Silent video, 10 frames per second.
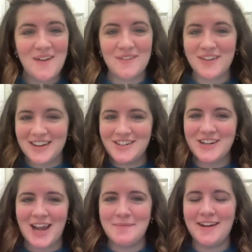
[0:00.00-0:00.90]
we're going to
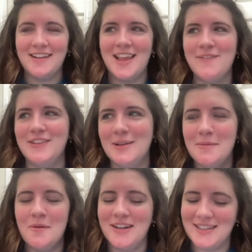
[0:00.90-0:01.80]
try and make our life a little bit
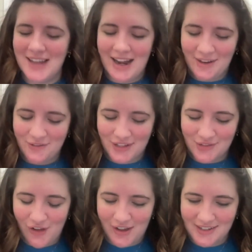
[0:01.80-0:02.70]
more exciting for these
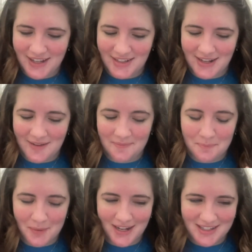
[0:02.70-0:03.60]
vlogs next time,
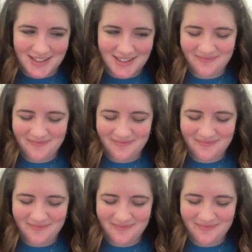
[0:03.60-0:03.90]
but